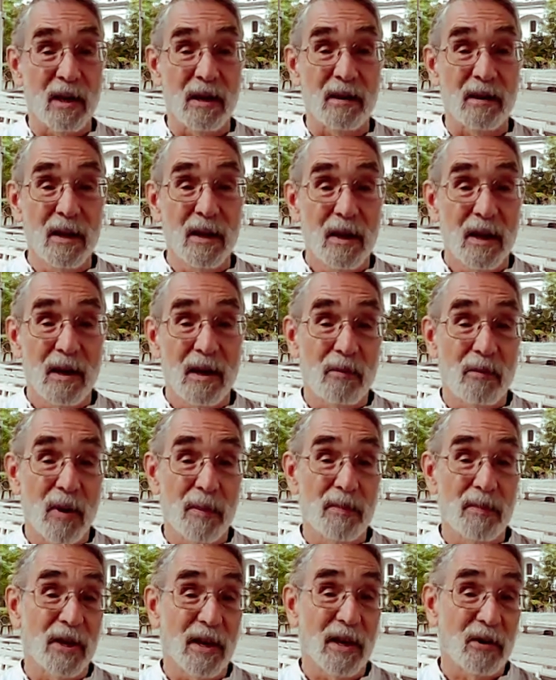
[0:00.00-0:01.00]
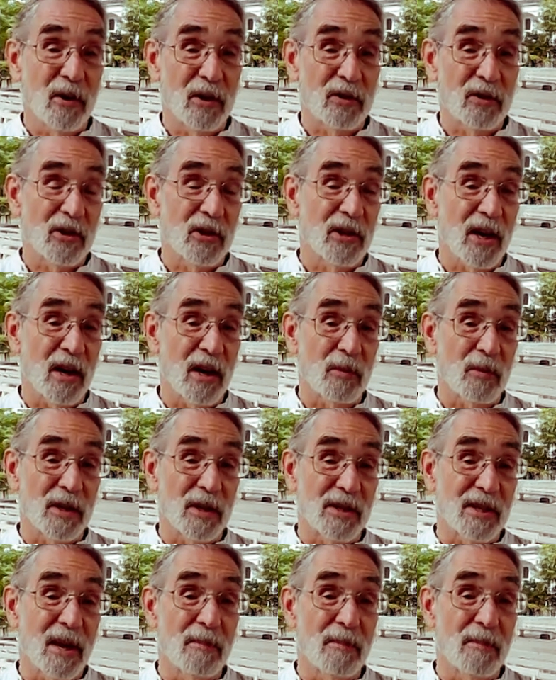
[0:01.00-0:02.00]
a website called chautauqua
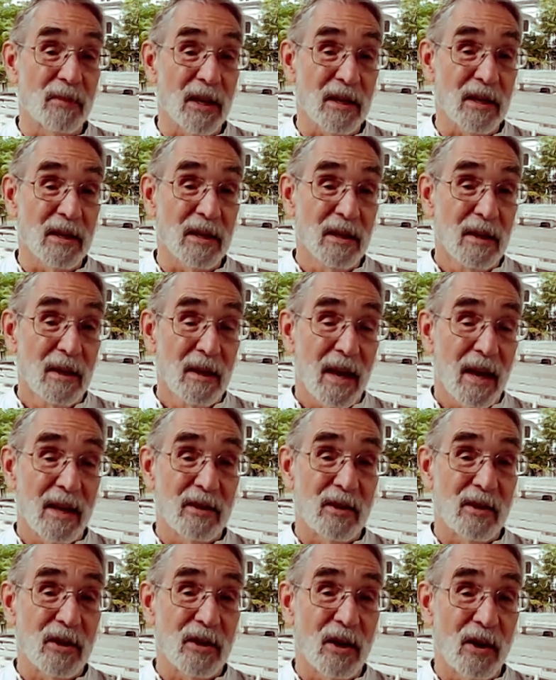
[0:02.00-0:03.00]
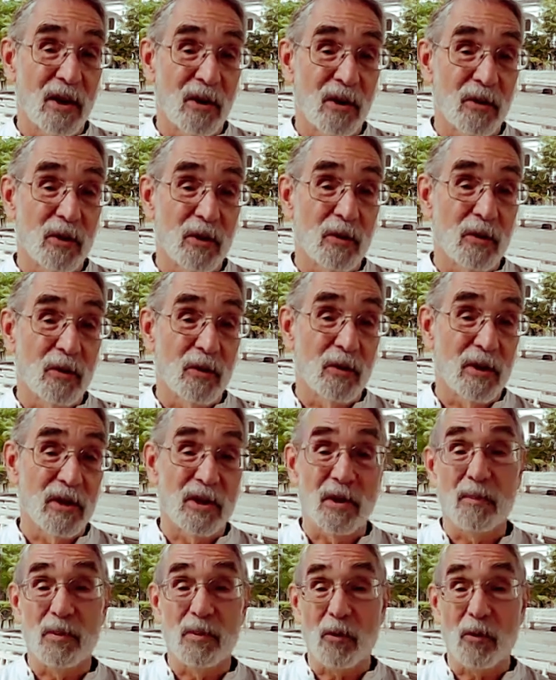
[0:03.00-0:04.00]
assembly and so you can
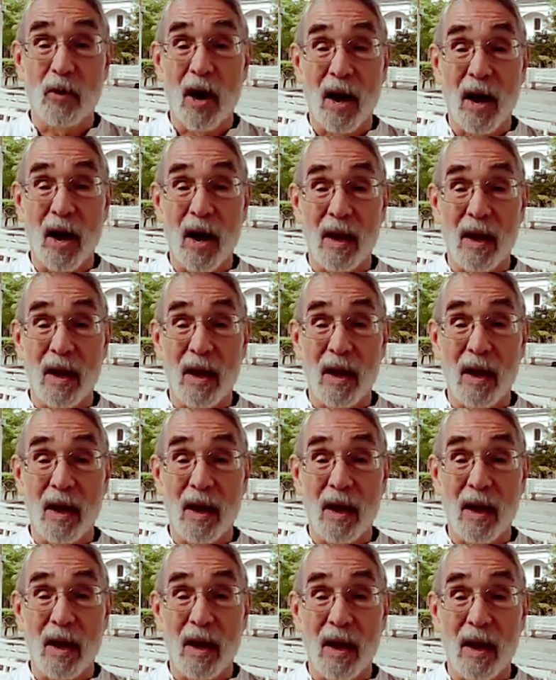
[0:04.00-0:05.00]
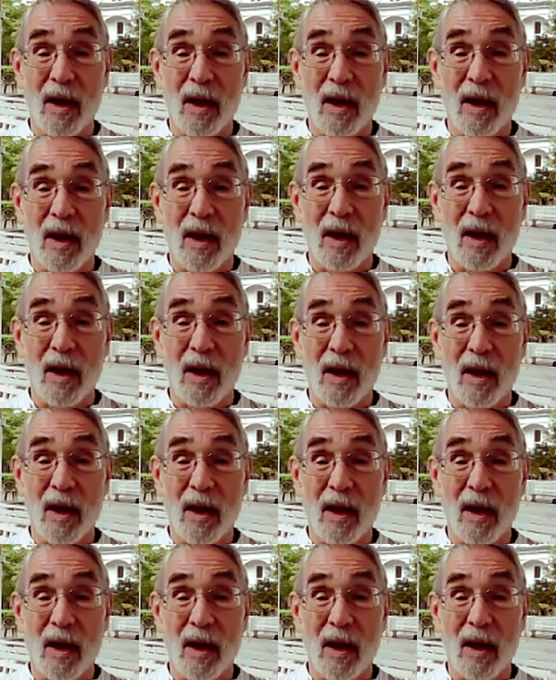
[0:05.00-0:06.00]
subscribe and actually zoom
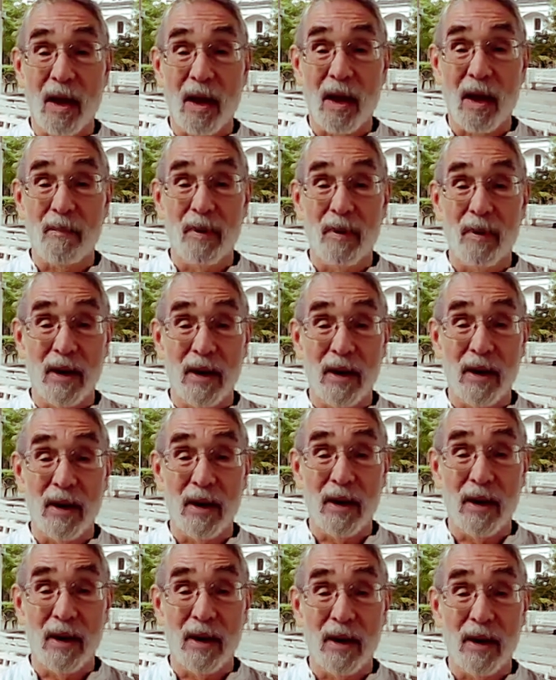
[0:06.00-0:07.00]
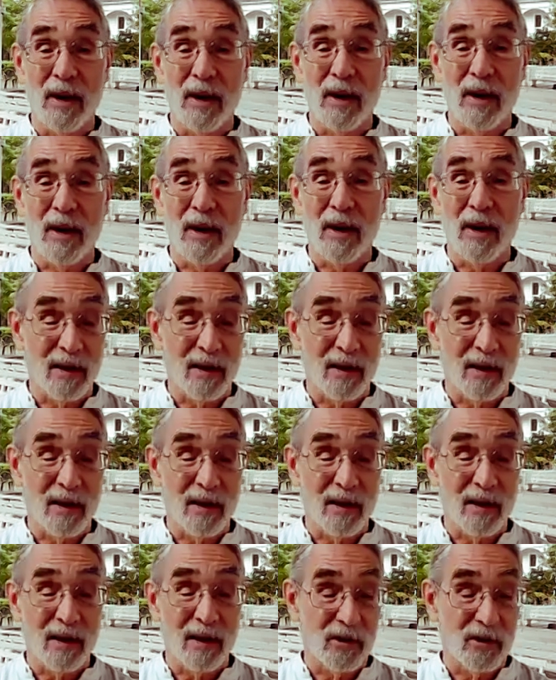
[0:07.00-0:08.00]
in on the programs here at
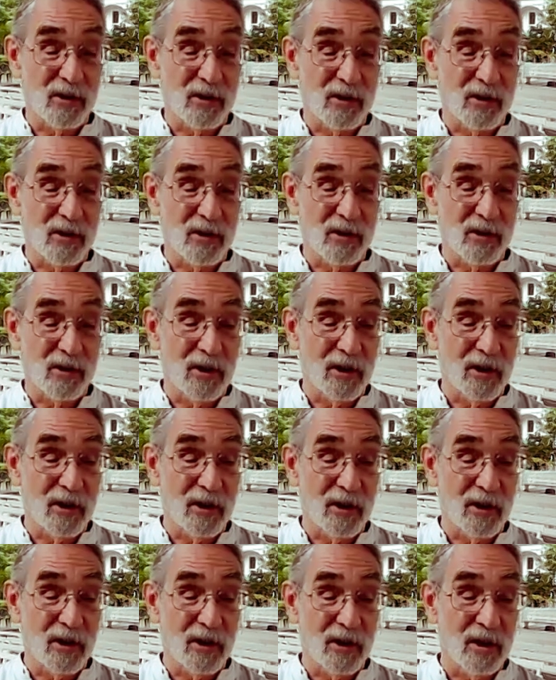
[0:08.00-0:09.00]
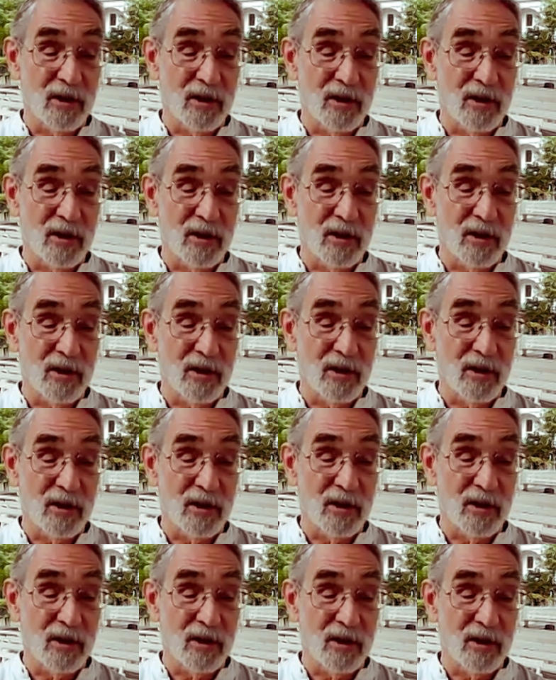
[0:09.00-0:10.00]
Chautauqua. But um,
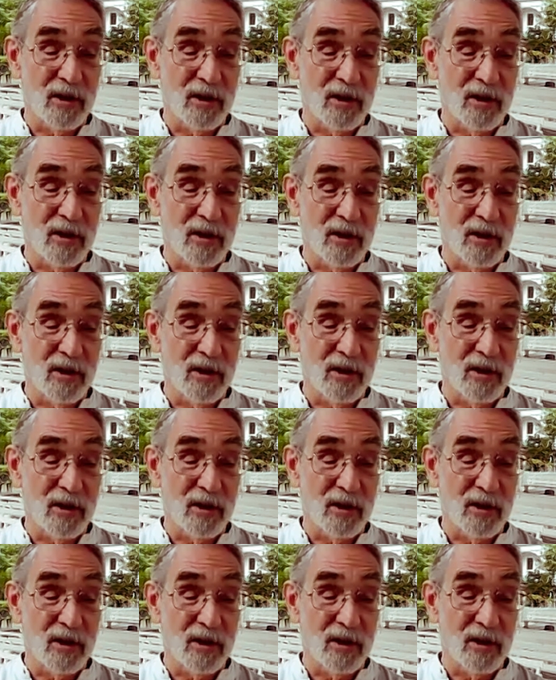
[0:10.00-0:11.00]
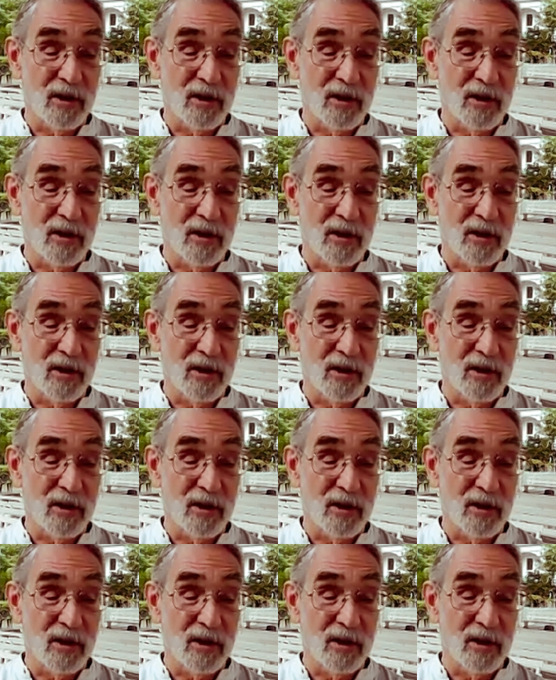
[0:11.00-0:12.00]
uh, places to check out,
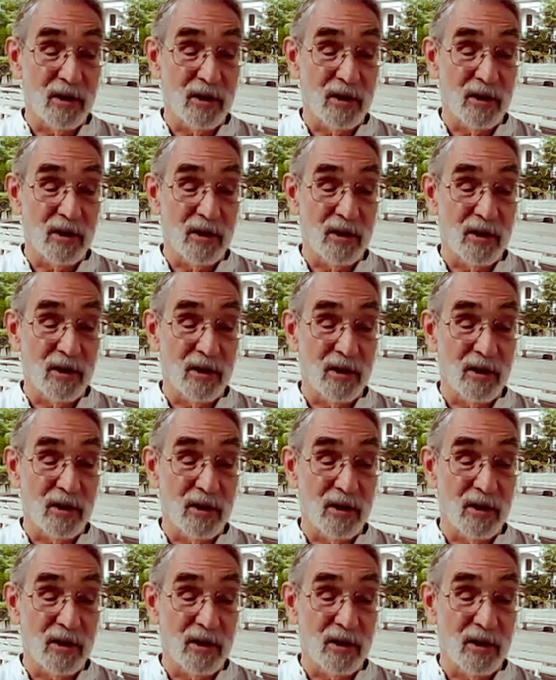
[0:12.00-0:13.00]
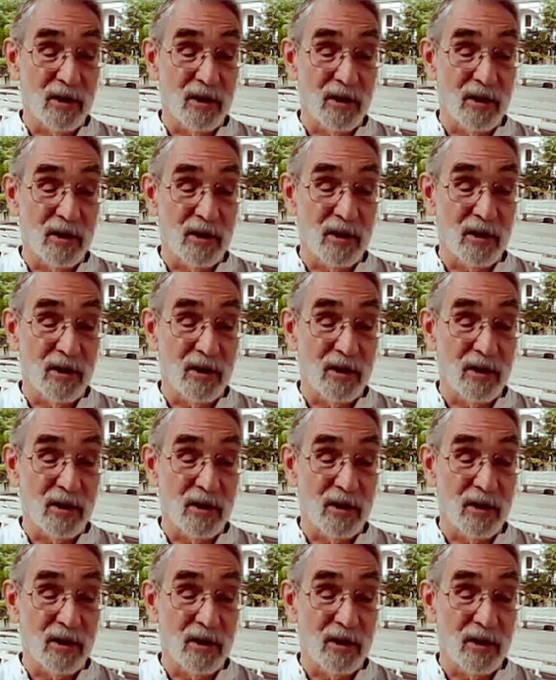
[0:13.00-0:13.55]
uh, places I